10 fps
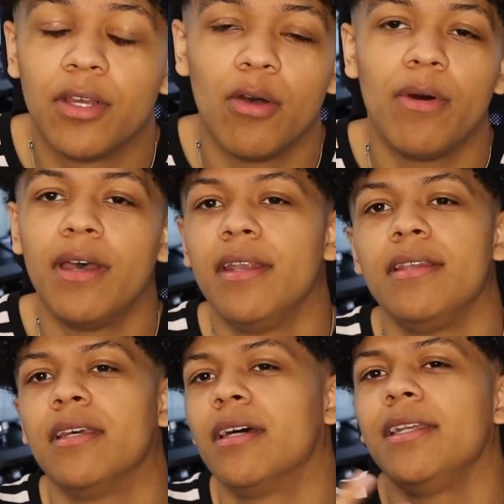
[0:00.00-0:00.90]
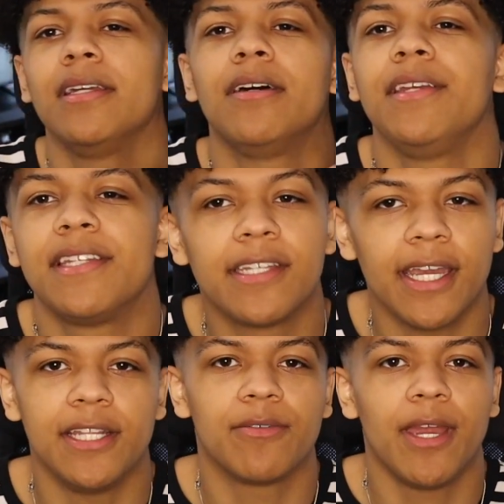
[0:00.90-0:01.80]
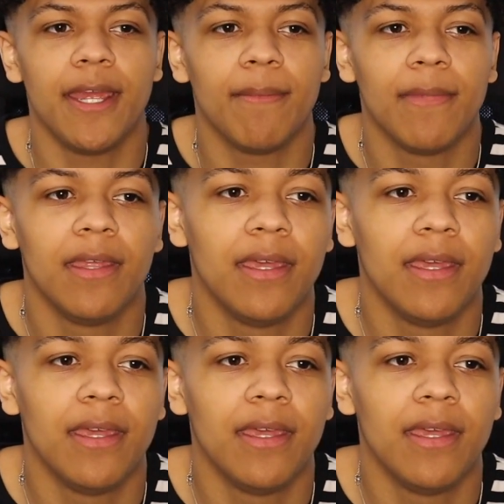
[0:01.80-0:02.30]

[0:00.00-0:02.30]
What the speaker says: Go on all these sites, right?